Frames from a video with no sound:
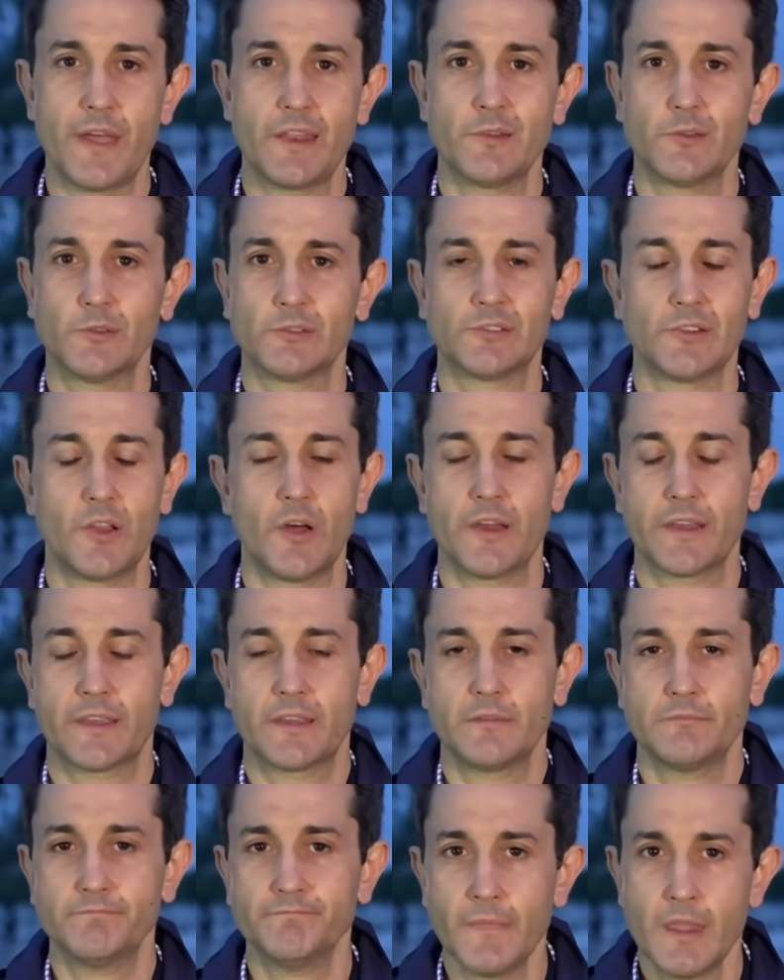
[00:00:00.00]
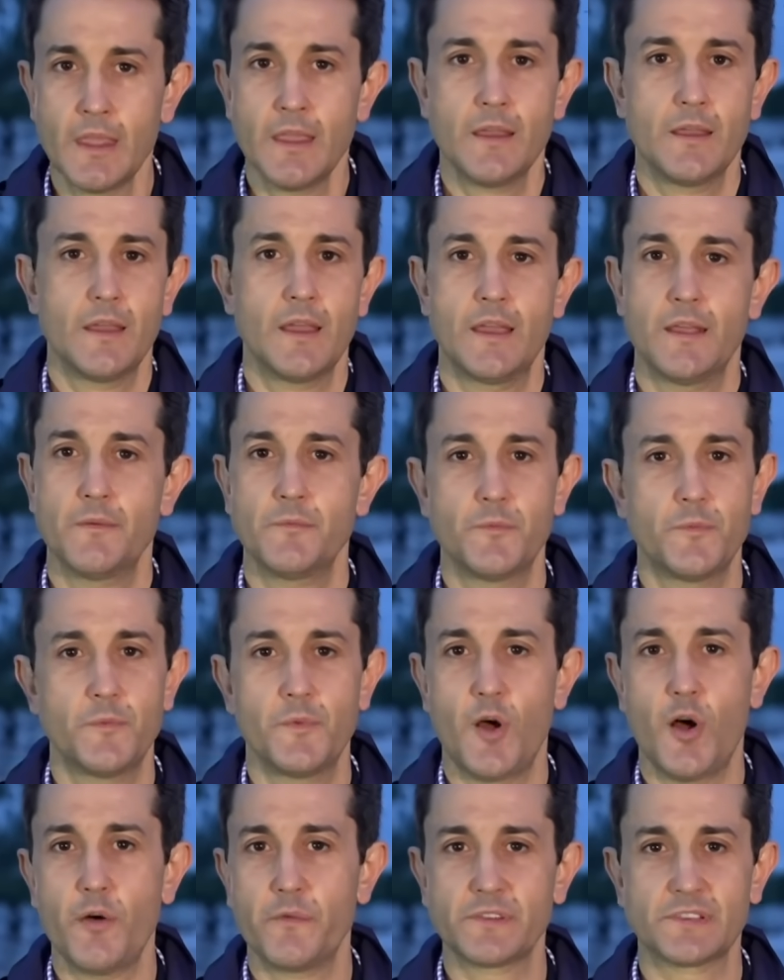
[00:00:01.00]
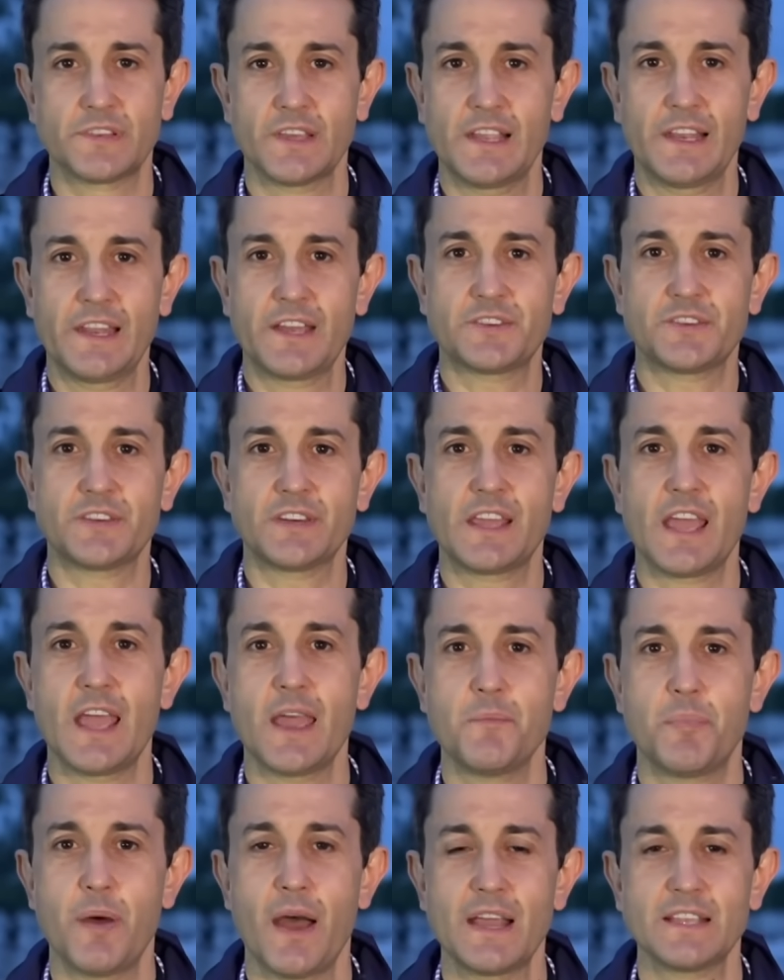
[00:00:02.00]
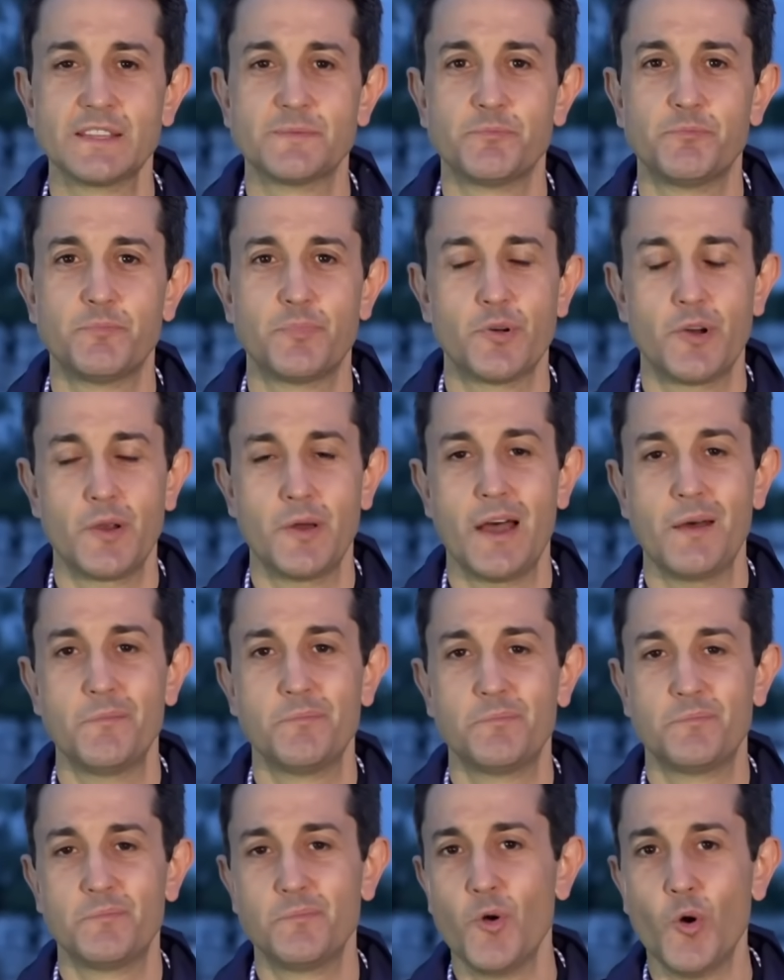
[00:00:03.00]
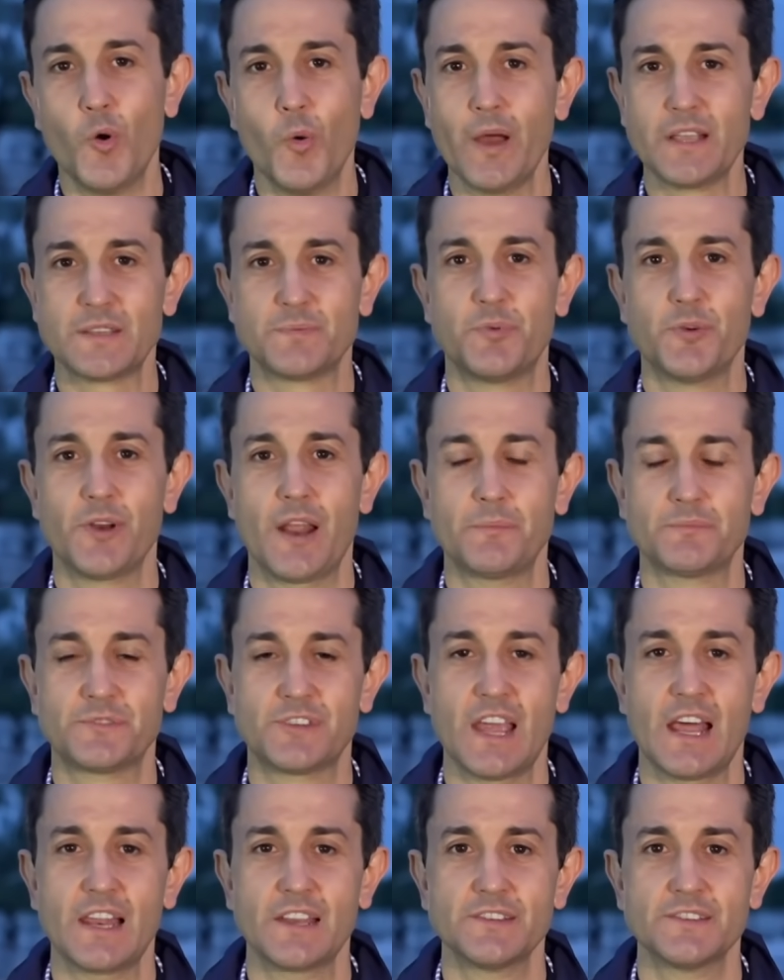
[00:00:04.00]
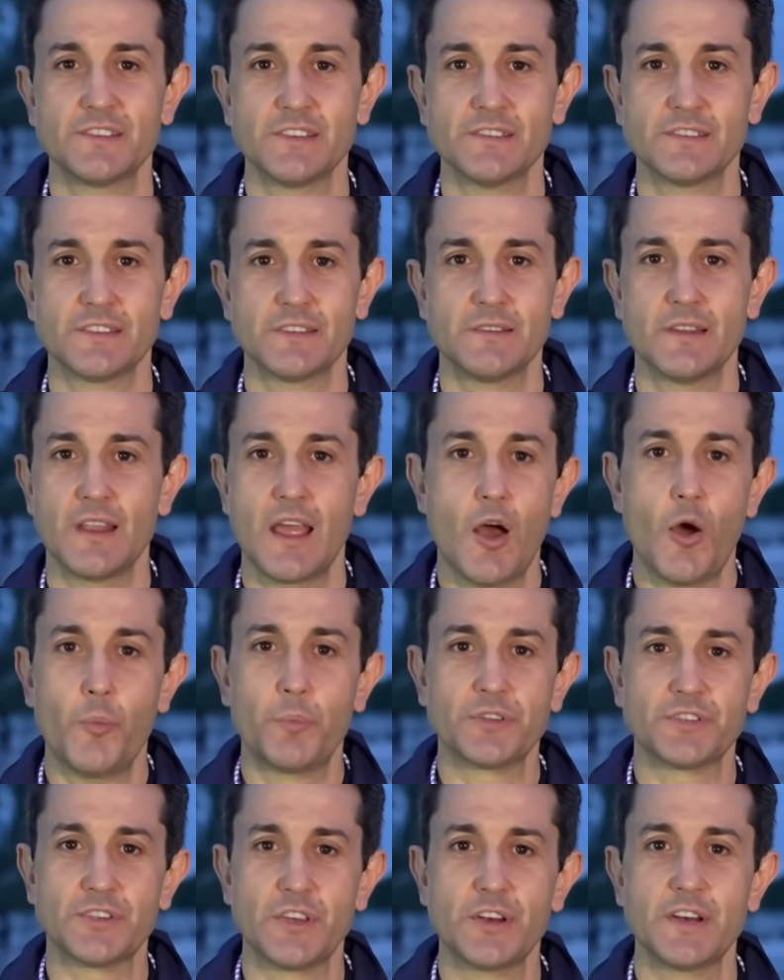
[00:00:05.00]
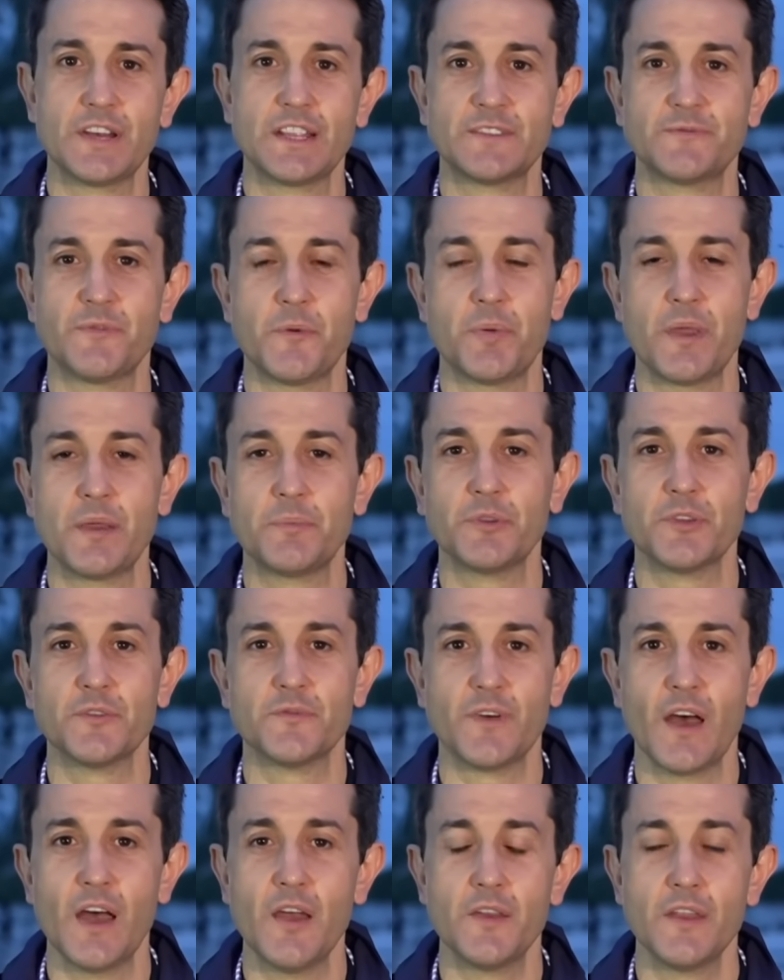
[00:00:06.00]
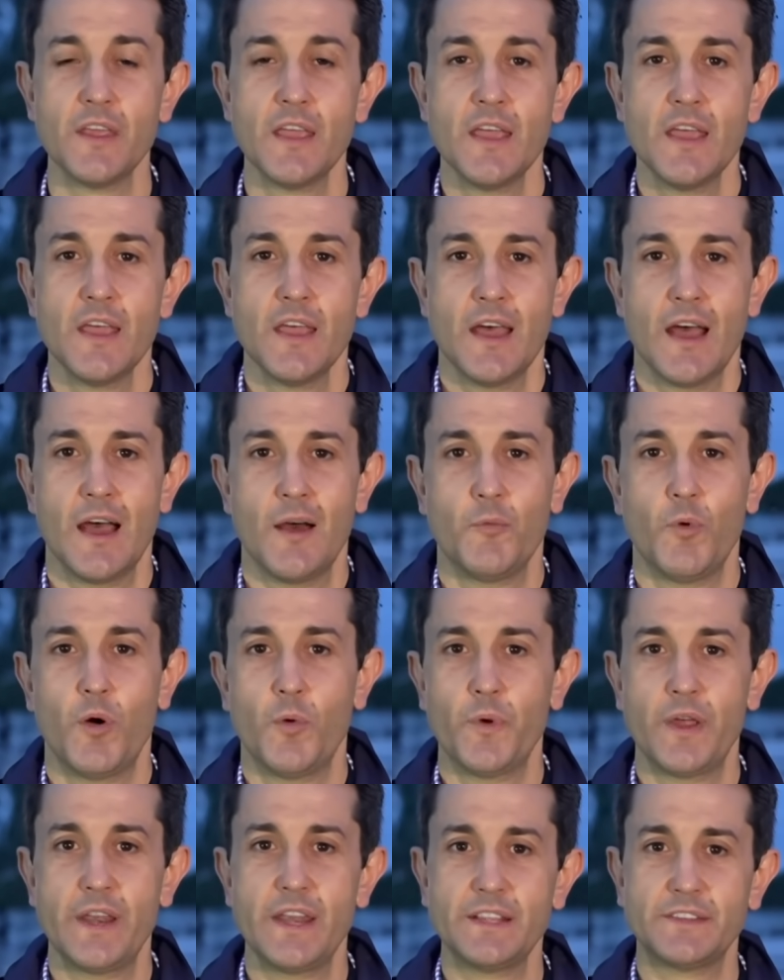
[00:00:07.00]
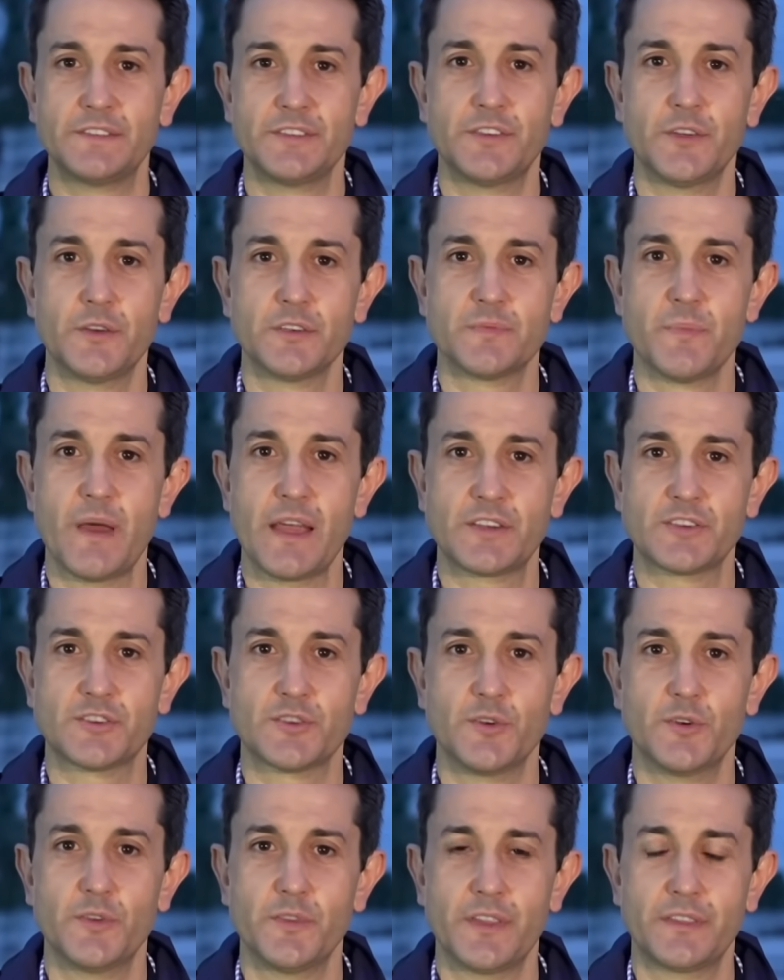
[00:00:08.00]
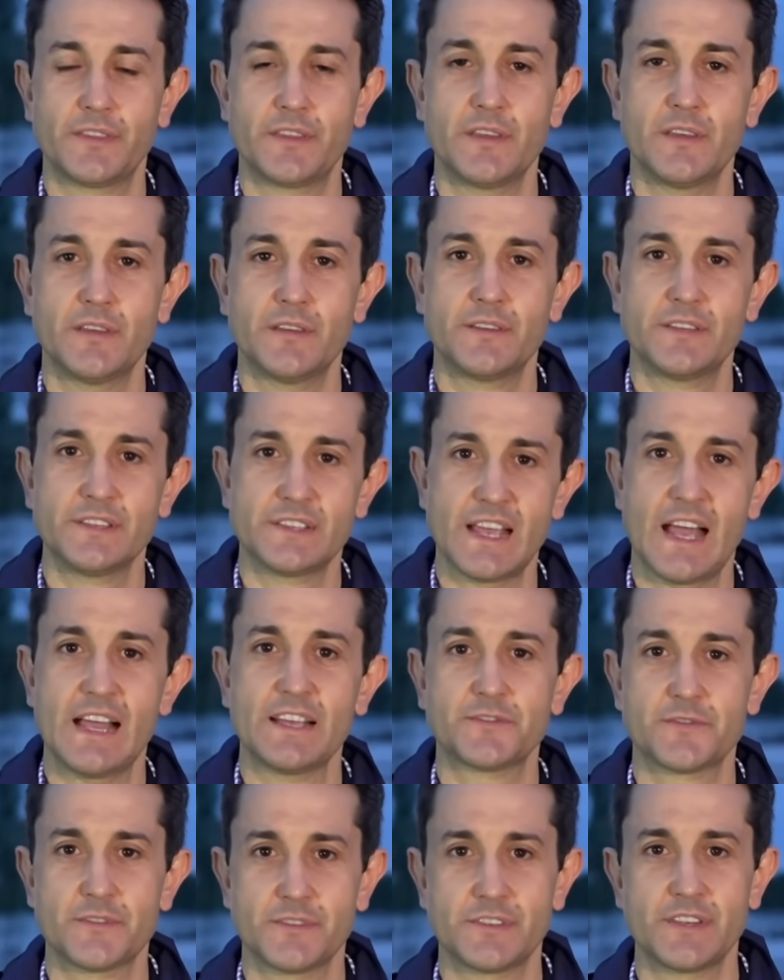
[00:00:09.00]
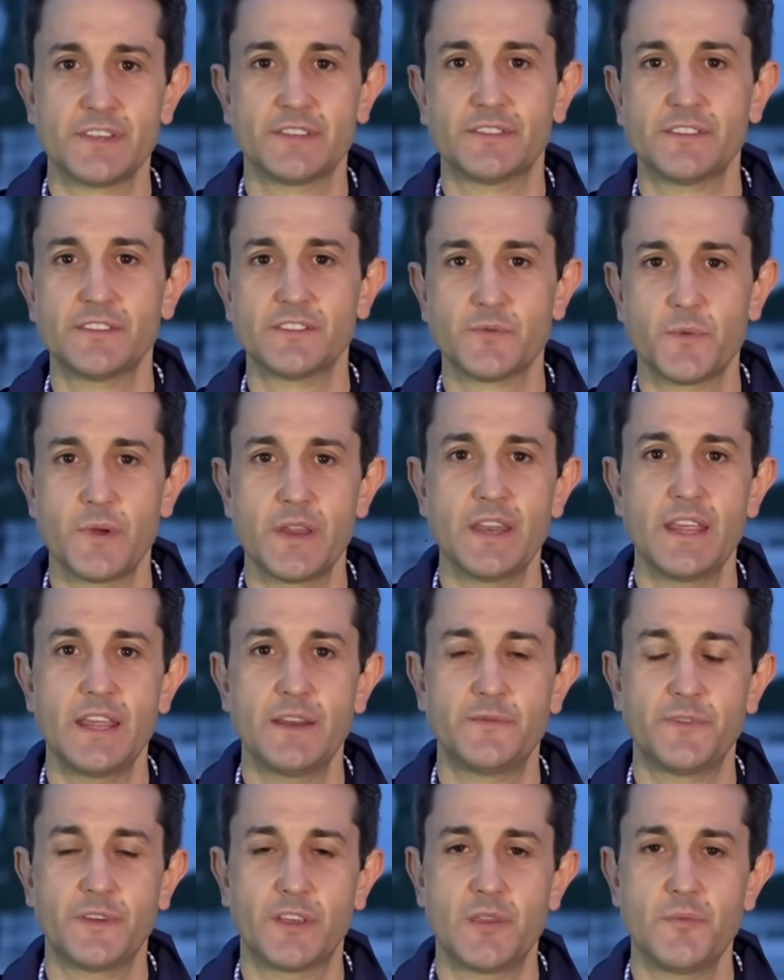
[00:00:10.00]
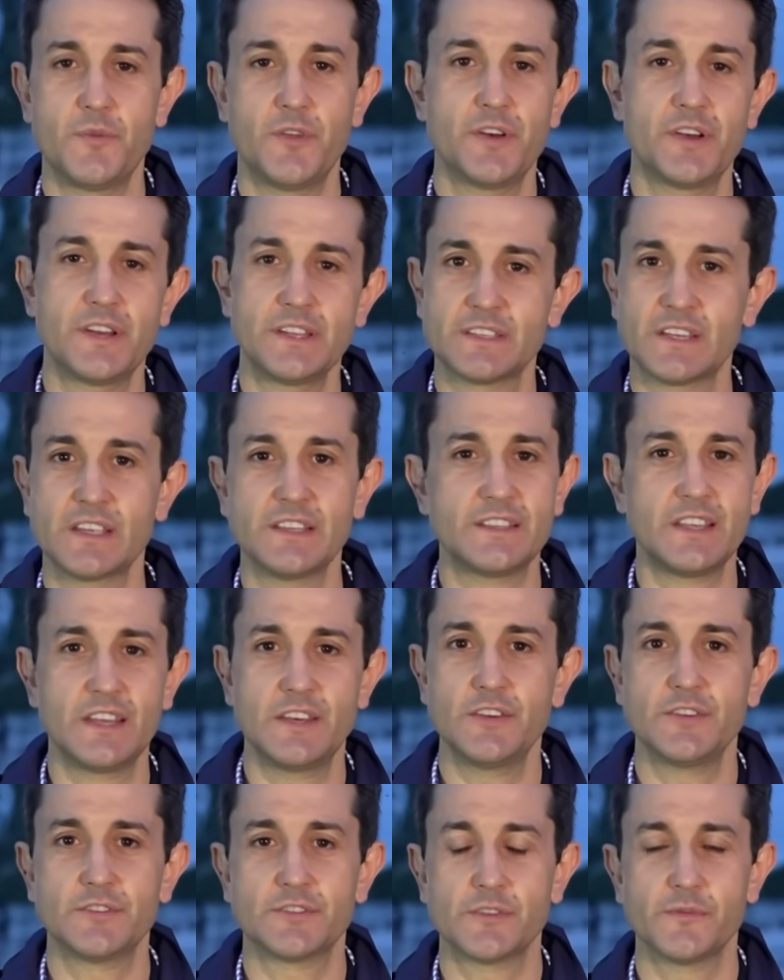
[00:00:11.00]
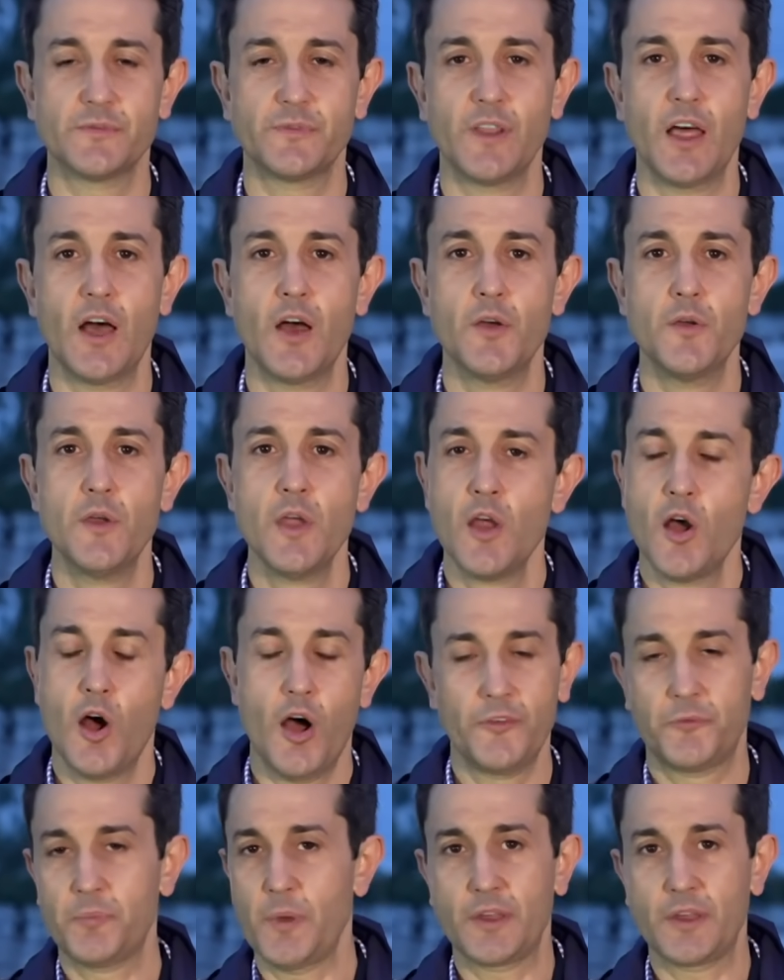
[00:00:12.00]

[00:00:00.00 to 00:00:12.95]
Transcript: that looks like, and obviously election campaigns always put up challenges and opportunities for people to vote. What we need to do is make sure that the disaster assistance we need for communities continues to flow. I've